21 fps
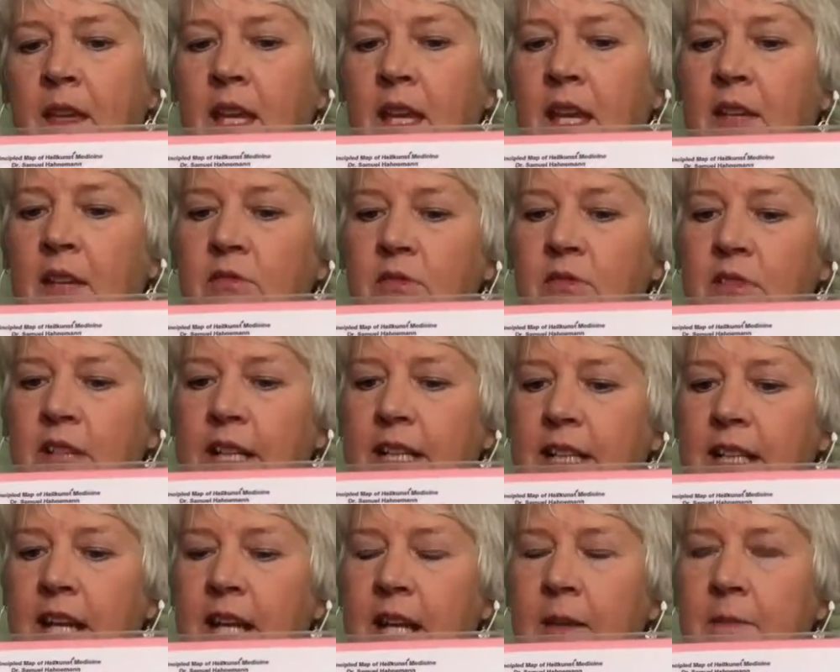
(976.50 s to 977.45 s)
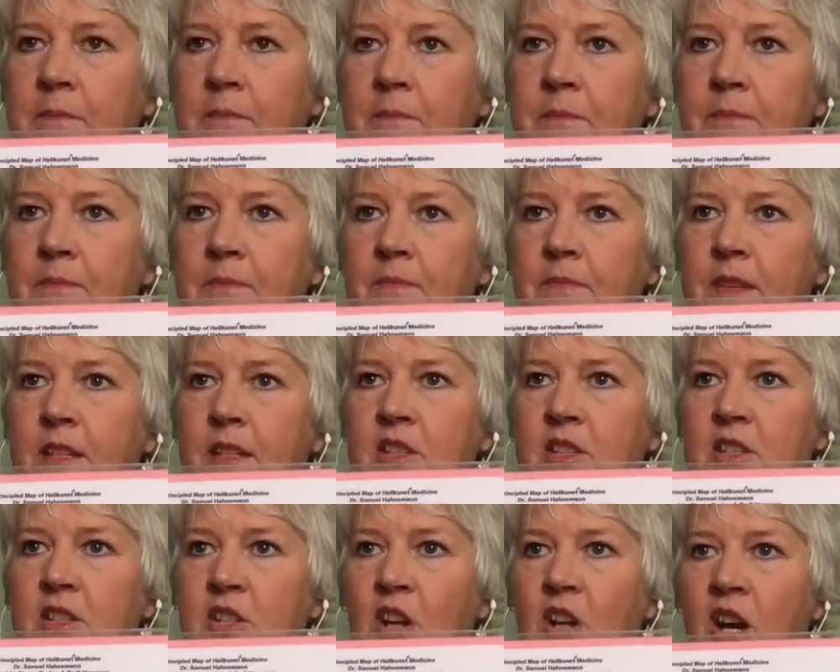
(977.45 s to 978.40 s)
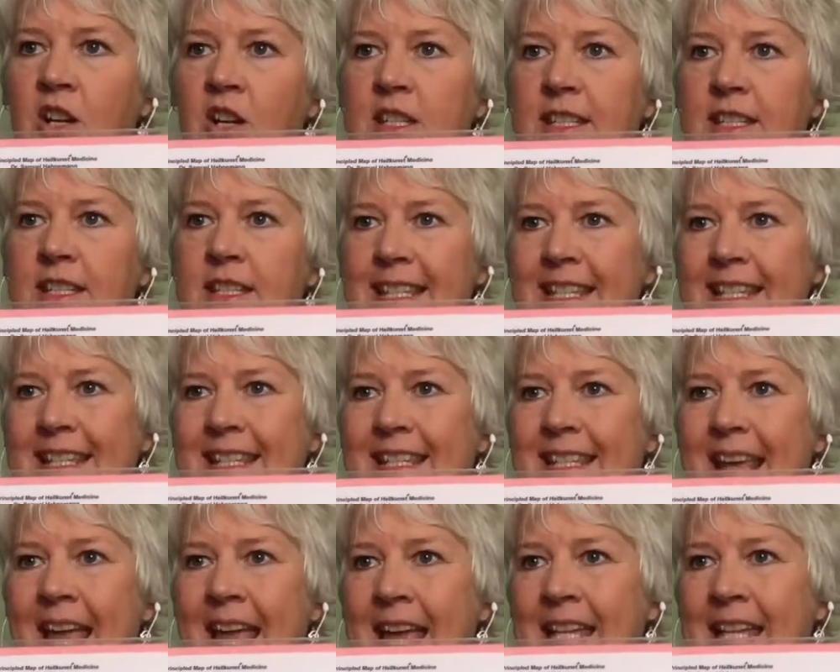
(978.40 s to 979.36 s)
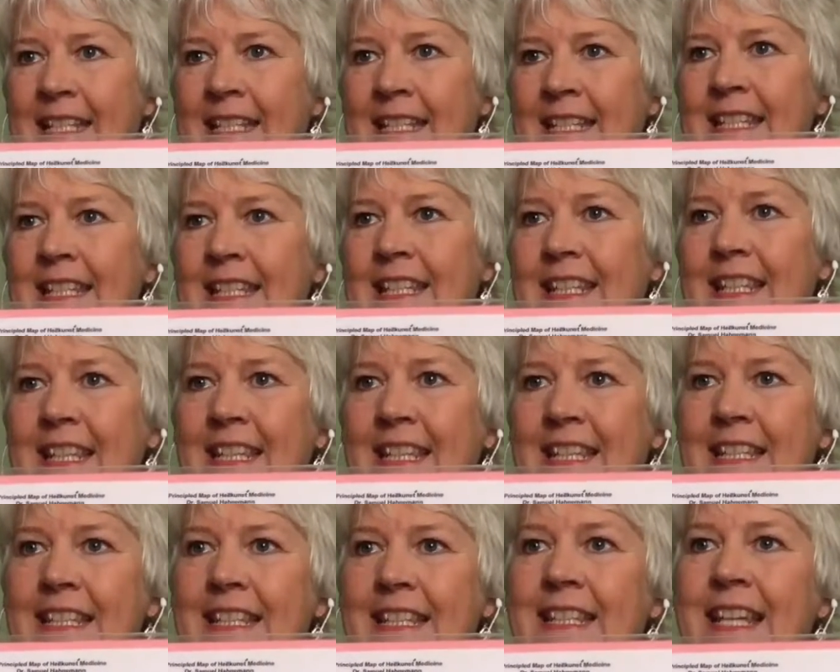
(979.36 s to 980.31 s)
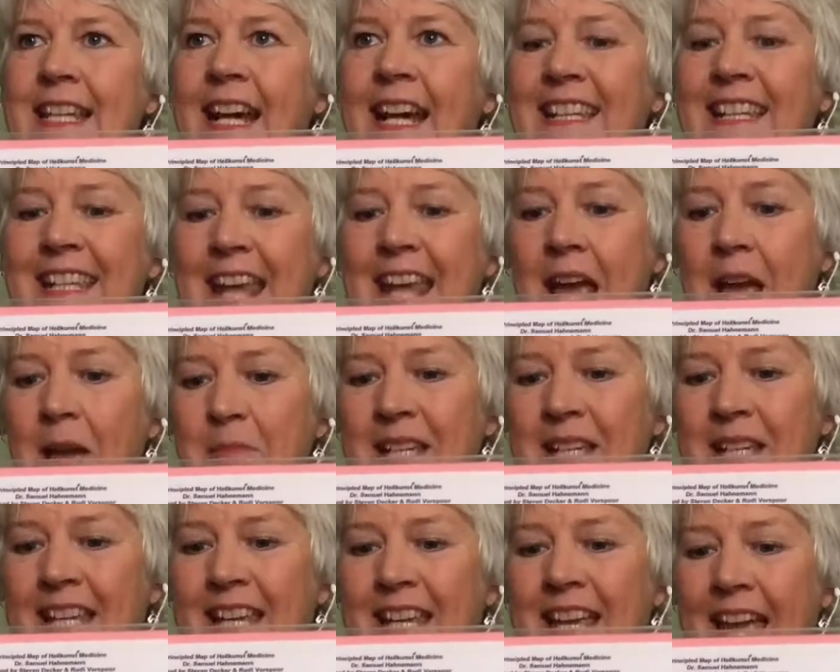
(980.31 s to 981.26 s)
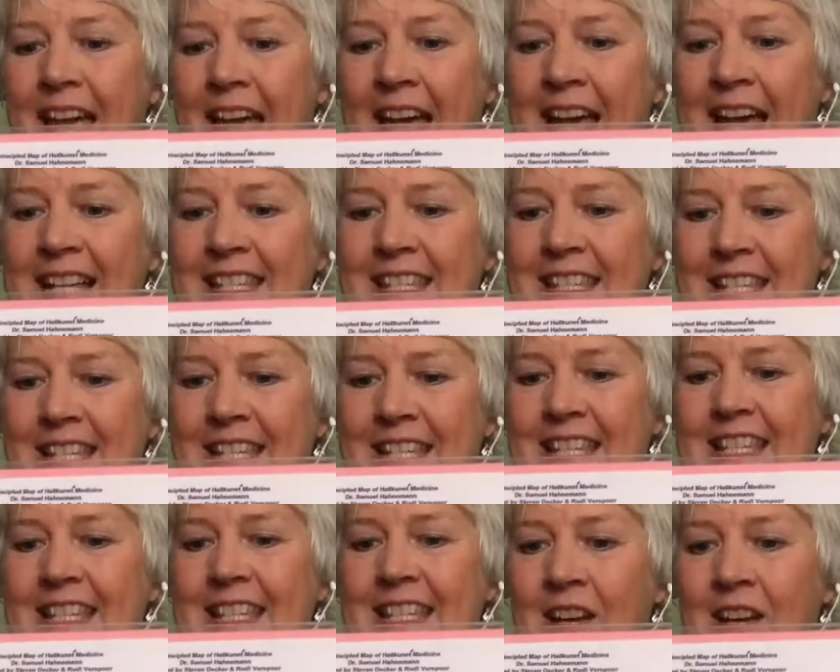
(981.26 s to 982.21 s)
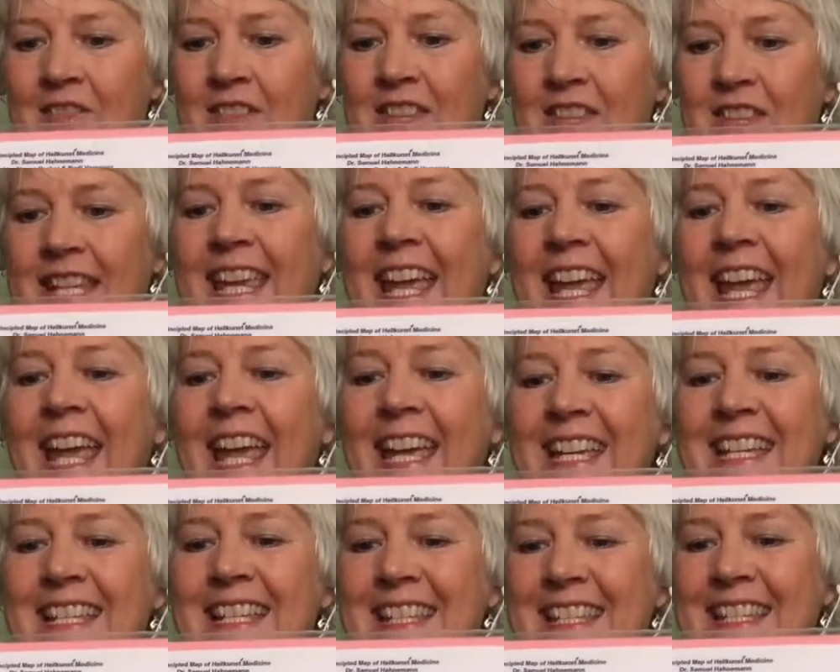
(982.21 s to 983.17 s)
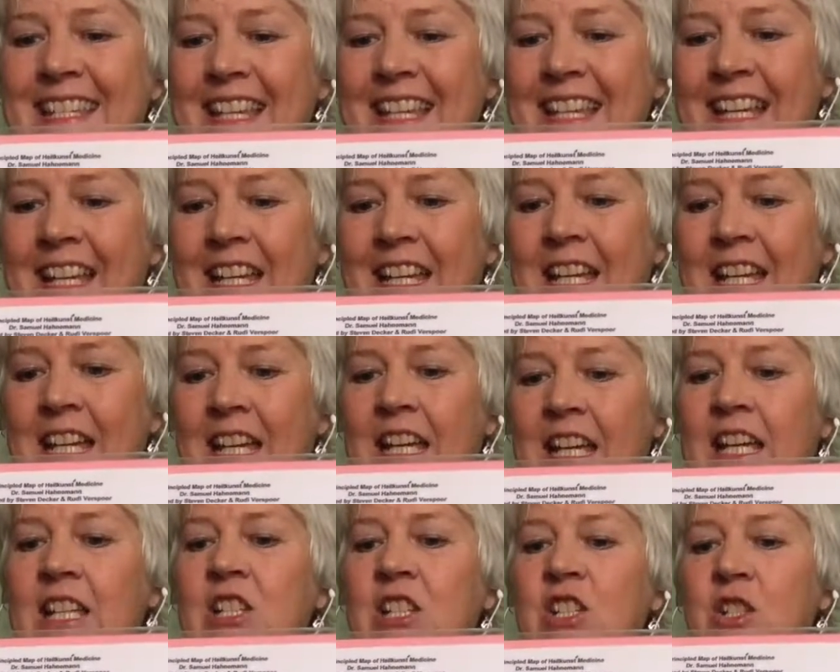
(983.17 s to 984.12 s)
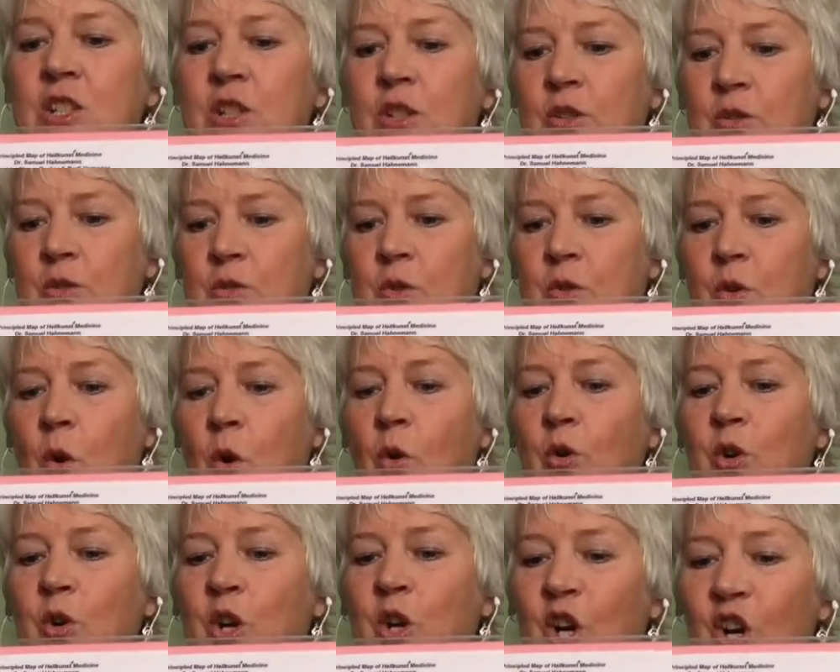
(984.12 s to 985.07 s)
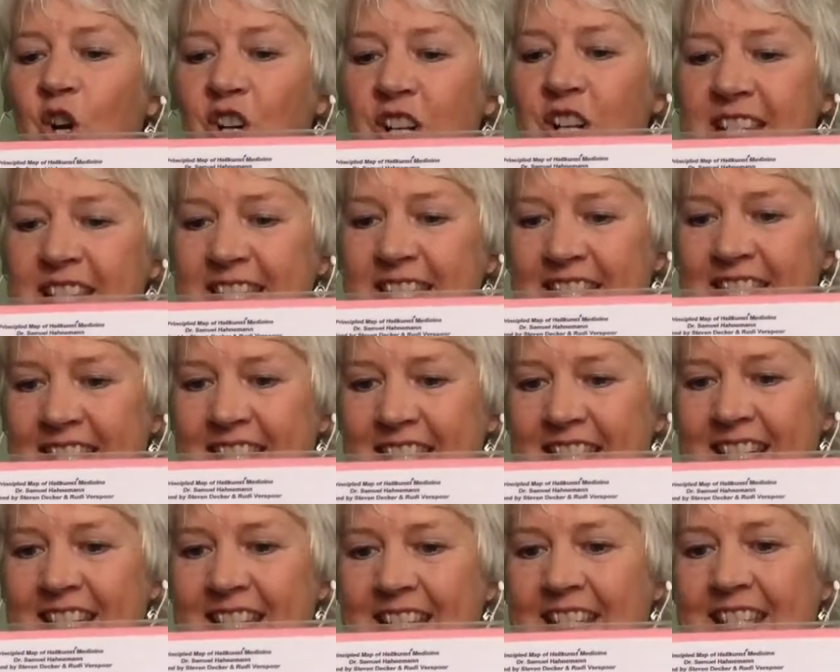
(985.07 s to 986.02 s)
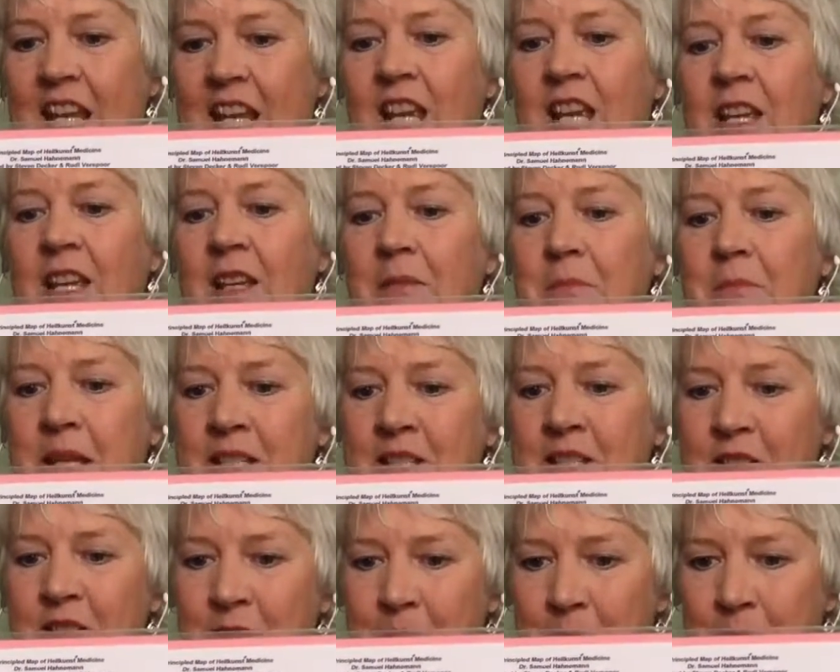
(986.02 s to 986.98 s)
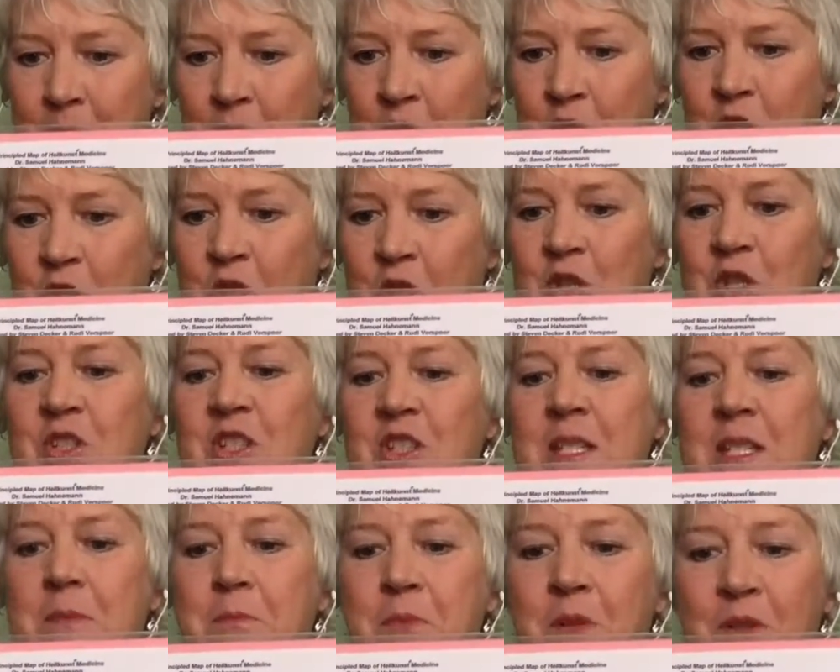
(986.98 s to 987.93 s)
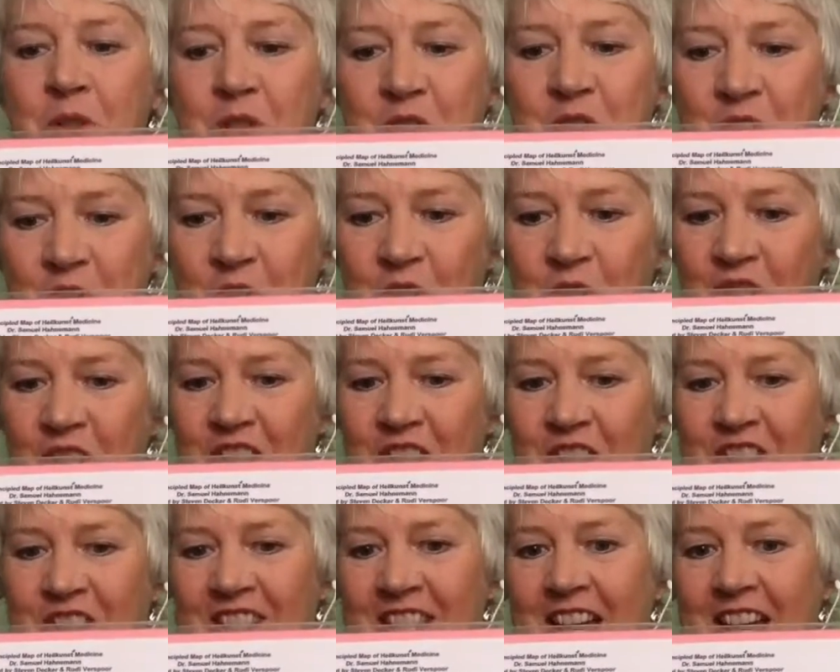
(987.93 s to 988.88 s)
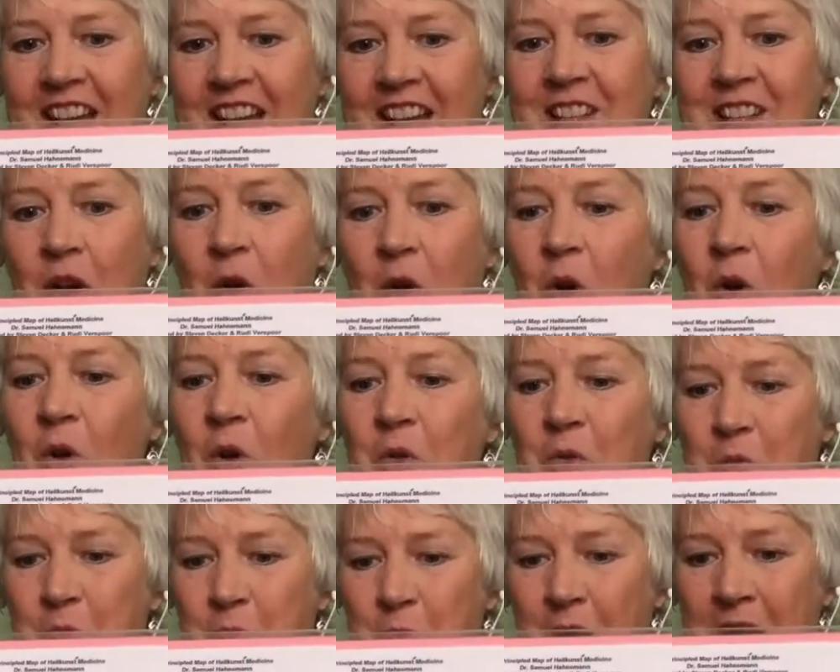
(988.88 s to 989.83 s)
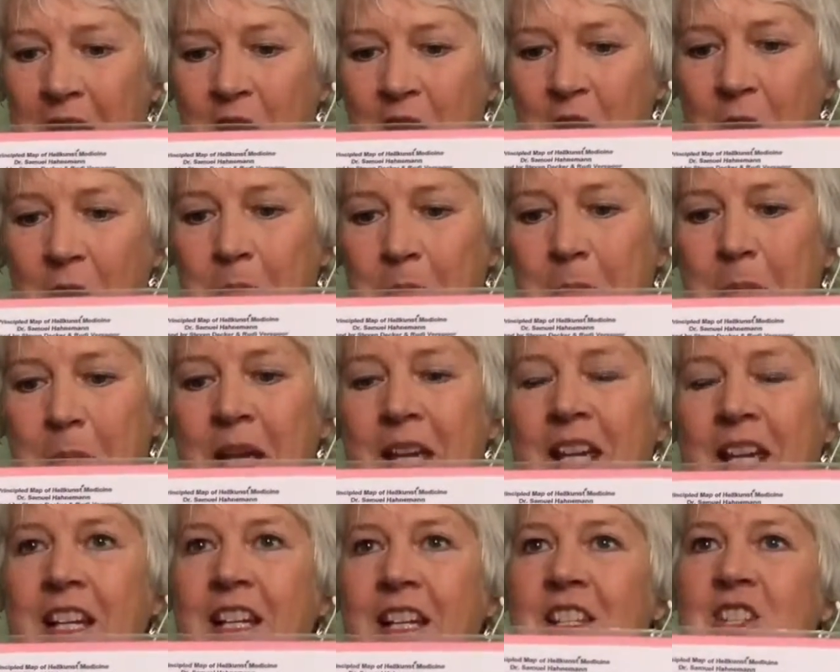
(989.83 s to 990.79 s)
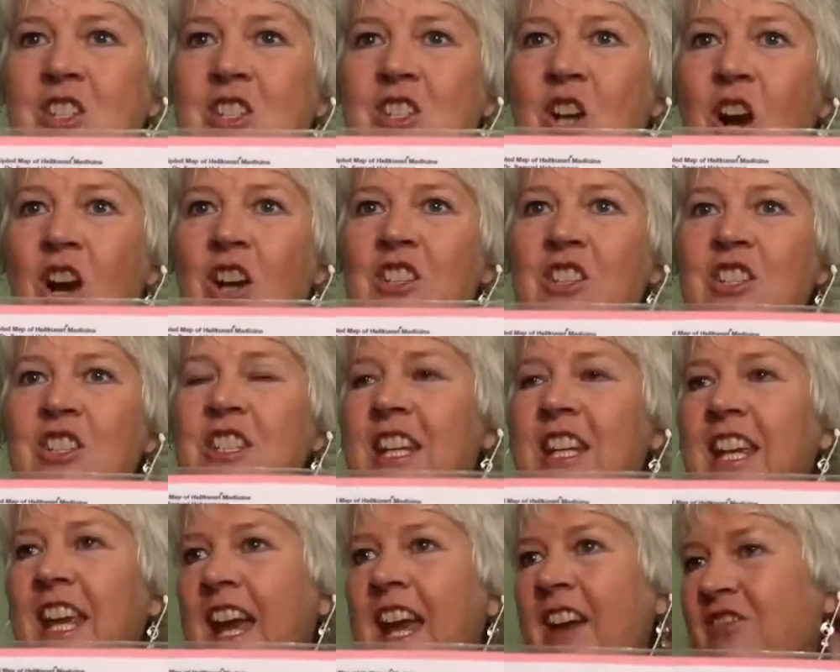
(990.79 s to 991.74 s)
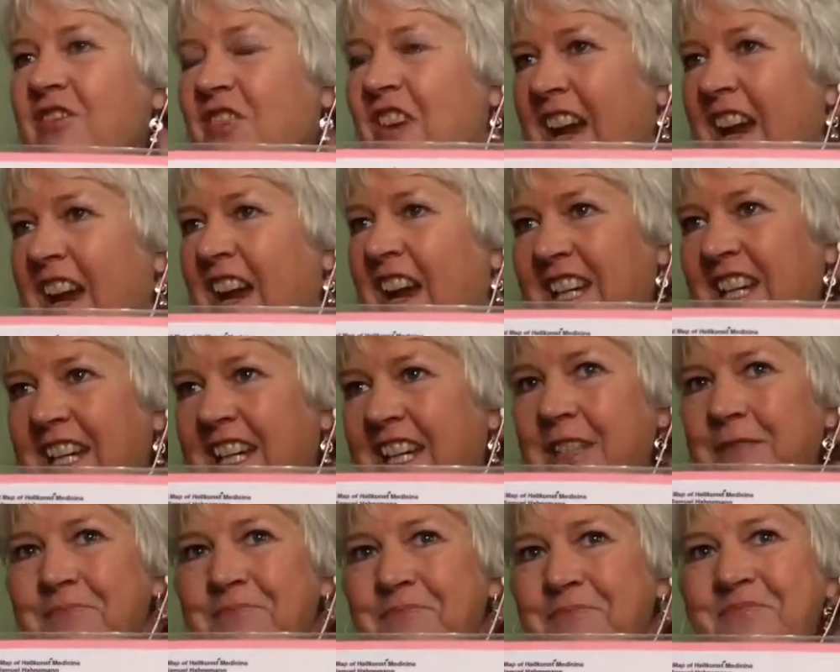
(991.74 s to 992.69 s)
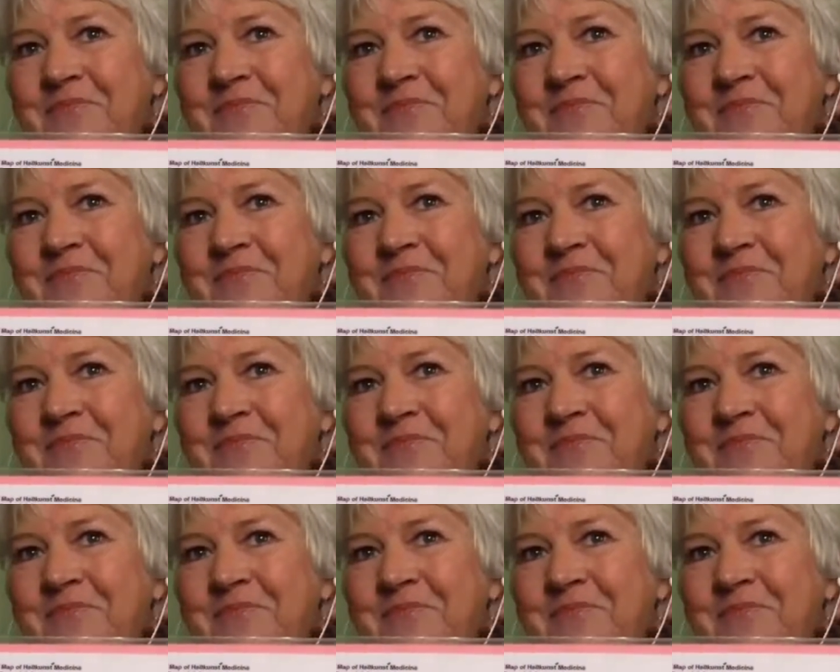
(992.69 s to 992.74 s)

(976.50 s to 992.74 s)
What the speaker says: it really starts to send the dynamic essence of the case into occurrences, mental, emotional, spiritual, that whole realm starts to get very